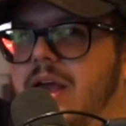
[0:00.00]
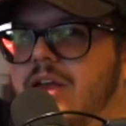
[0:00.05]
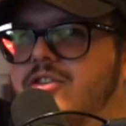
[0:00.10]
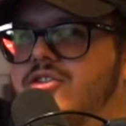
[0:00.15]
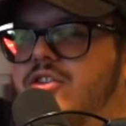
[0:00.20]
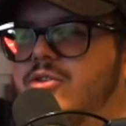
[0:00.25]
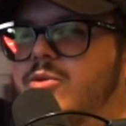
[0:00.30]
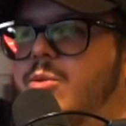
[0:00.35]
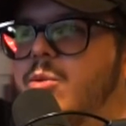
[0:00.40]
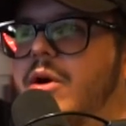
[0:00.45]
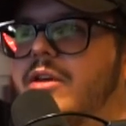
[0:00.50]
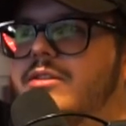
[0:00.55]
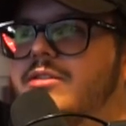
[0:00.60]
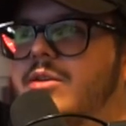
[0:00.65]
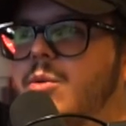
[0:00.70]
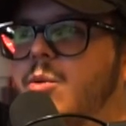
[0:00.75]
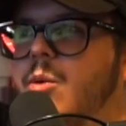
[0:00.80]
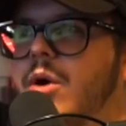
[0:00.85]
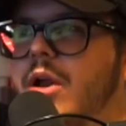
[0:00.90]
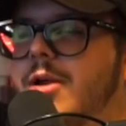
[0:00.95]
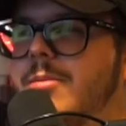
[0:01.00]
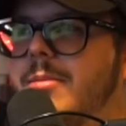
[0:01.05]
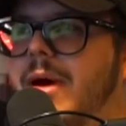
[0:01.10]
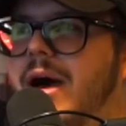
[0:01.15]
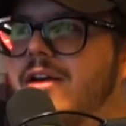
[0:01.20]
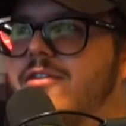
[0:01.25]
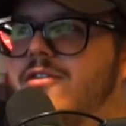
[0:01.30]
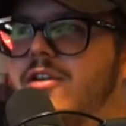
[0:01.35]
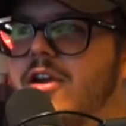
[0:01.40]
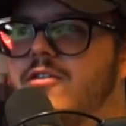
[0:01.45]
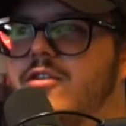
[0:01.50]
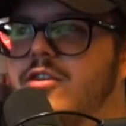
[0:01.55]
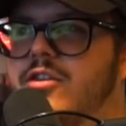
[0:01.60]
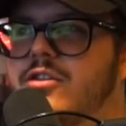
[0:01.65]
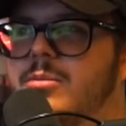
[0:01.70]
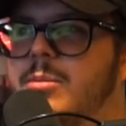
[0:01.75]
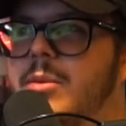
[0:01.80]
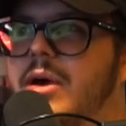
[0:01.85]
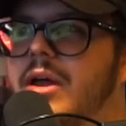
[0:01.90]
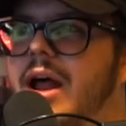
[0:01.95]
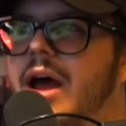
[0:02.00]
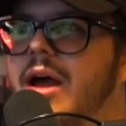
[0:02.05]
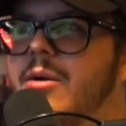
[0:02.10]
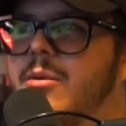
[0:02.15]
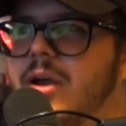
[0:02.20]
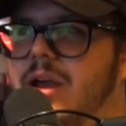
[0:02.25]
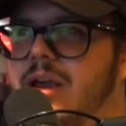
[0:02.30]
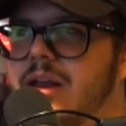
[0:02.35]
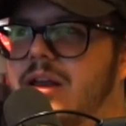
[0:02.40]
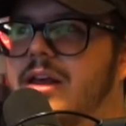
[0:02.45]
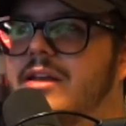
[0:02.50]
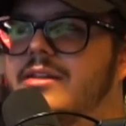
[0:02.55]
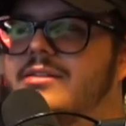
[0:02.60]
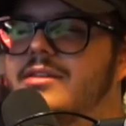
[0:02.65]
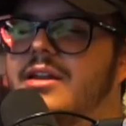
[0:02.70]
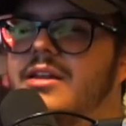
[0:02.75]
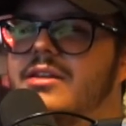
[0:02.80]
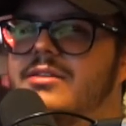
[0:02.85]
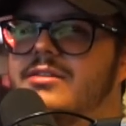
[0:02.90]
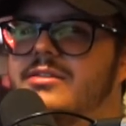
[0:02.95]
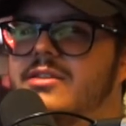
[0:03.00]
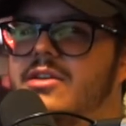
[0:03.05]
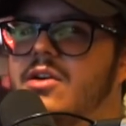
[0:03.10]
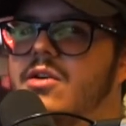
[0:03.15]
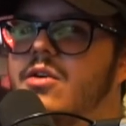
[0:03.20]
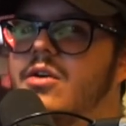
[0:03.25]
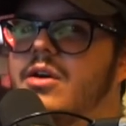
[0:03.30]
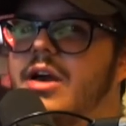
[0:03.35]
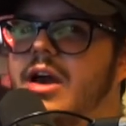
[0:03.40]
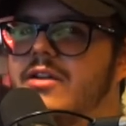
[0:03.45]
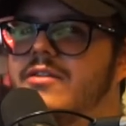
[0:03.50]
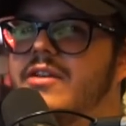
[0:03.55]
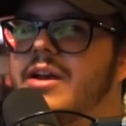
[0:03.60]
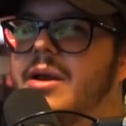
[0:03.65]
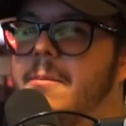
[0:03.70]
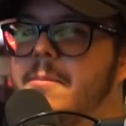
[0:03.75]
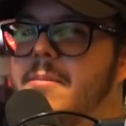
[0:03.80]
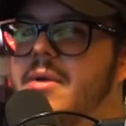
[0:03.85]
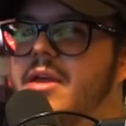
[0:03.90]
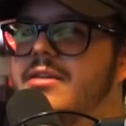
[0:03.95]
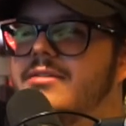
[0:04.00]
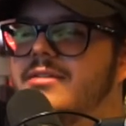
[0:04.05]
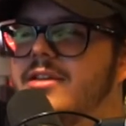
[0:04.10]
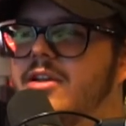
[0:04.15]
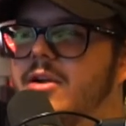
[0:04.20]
It just wasn't one of my favorites, but I recognize that it's still kind of like a mid-tier